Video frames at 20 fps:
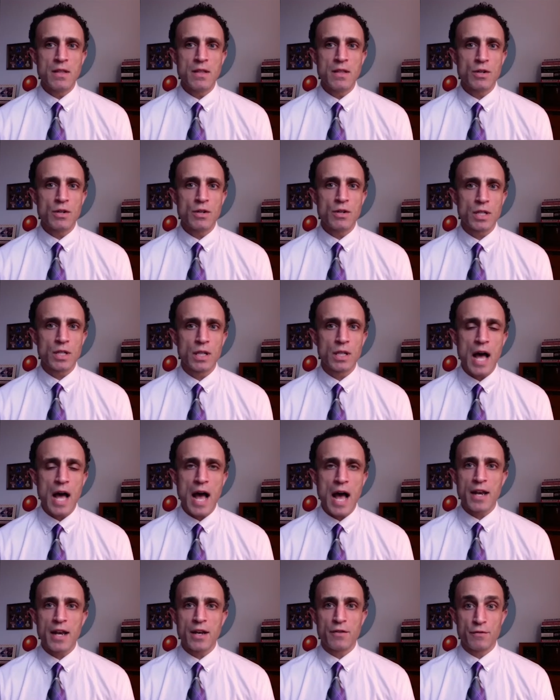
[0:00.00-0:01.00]
there's a
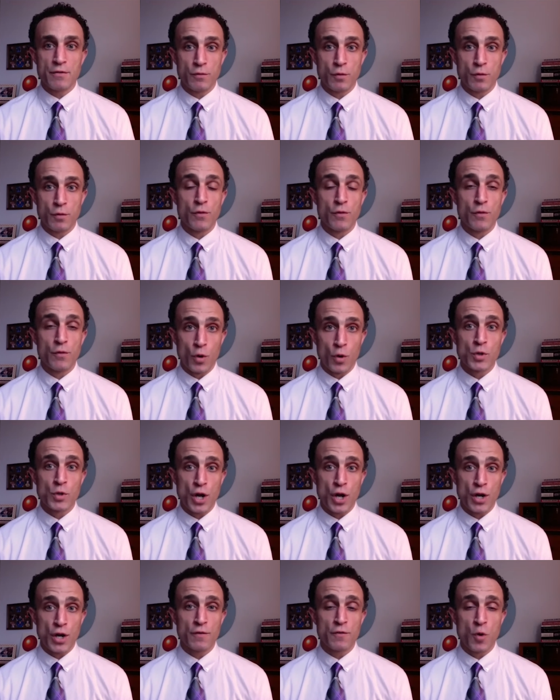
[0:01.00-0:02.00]
lot of reform
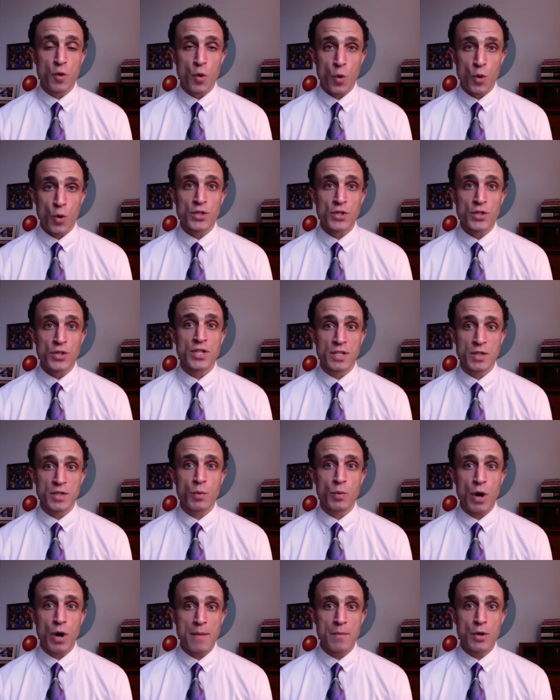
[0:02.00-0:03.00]
talk, of course, in
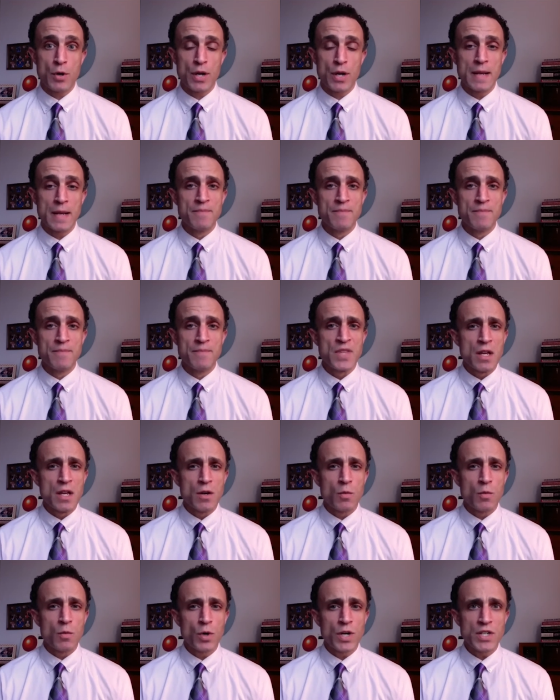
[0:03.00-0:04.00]
this primary.
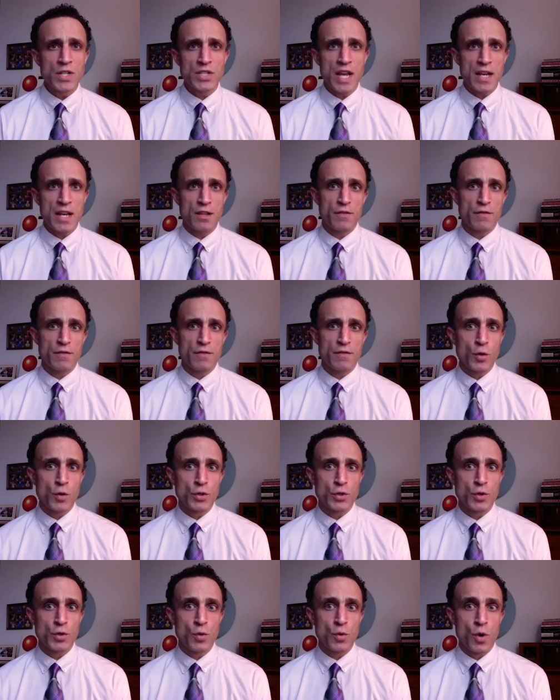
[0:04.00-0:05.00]
What do you say to the
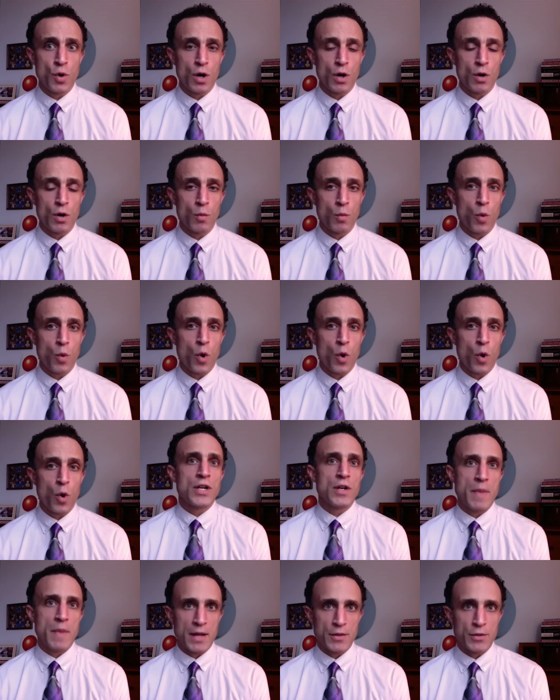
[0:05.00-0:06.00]
folks who are
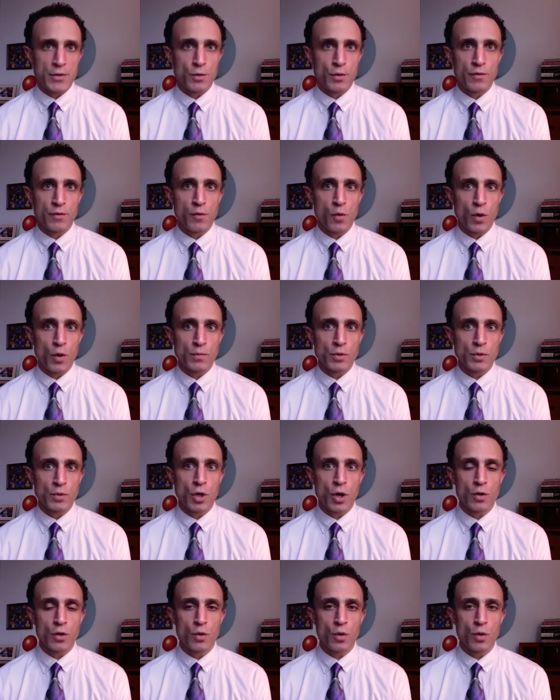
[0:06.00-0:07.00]
worried about the reform
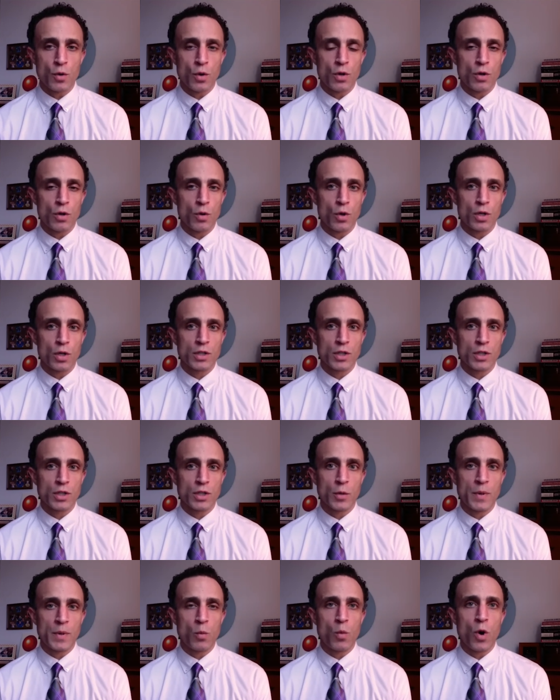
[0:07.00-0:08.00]
talk, who are a
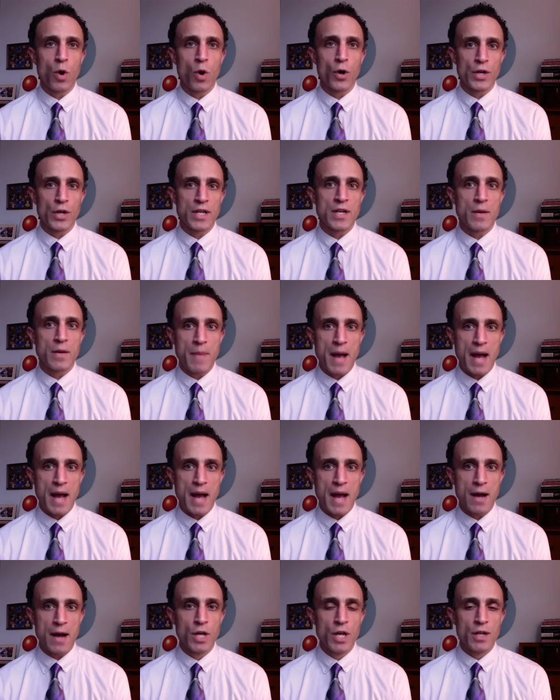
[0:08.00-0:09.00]
little bit worried
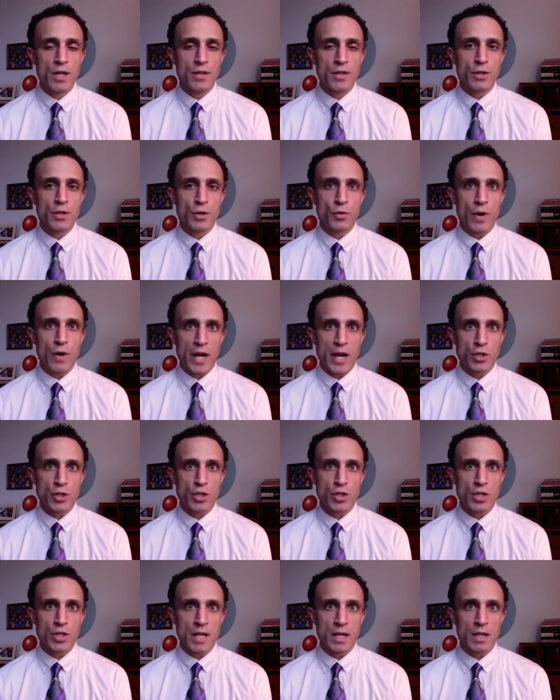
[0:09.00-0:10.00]
about the
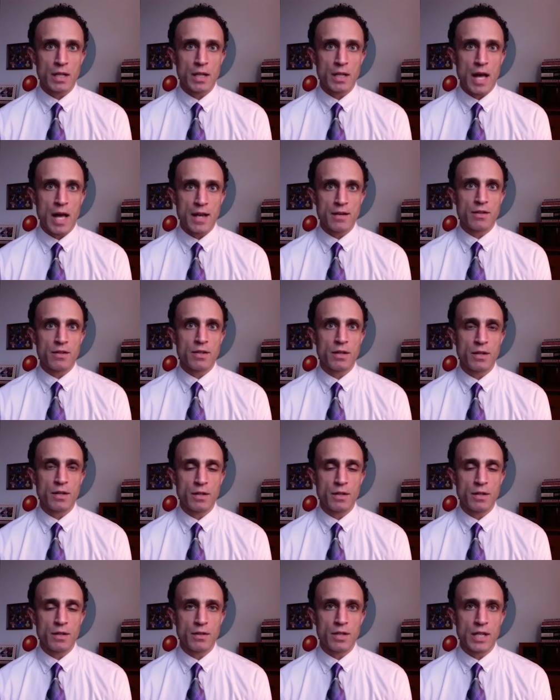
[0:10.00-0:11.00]
direction that a lot of
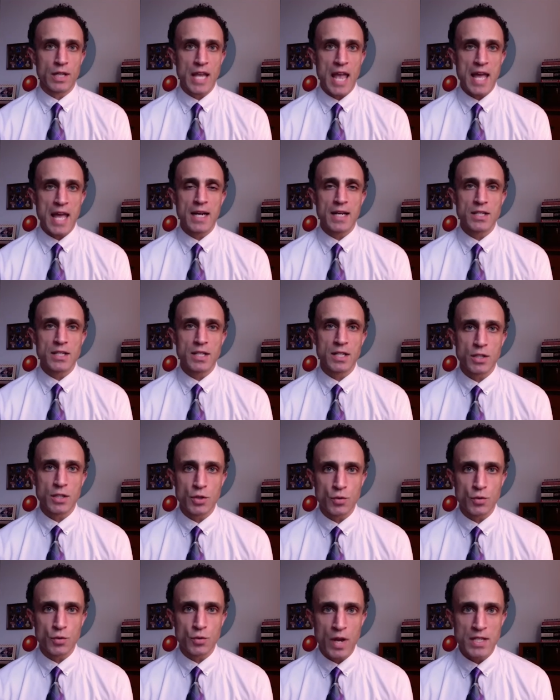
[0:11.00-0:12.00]
the candidates in
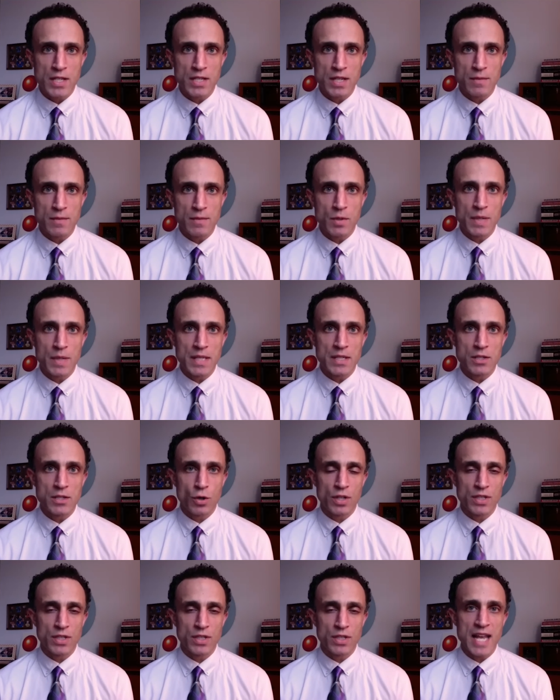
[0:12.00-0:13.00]
this race seem to be
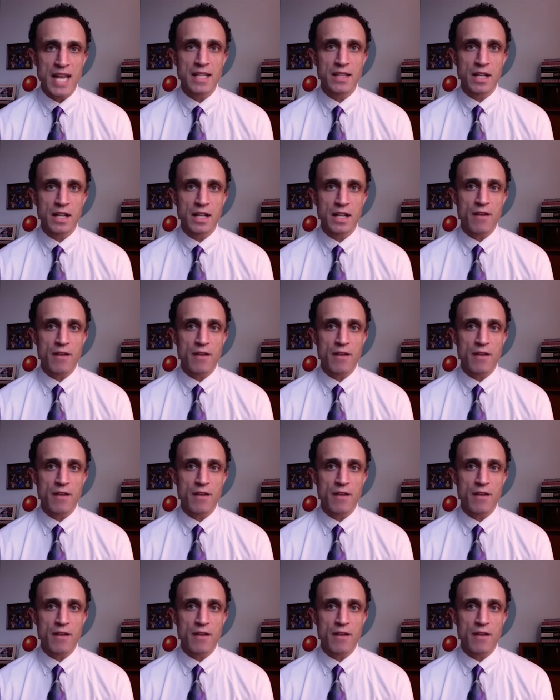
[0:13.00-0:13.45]
sort of taking the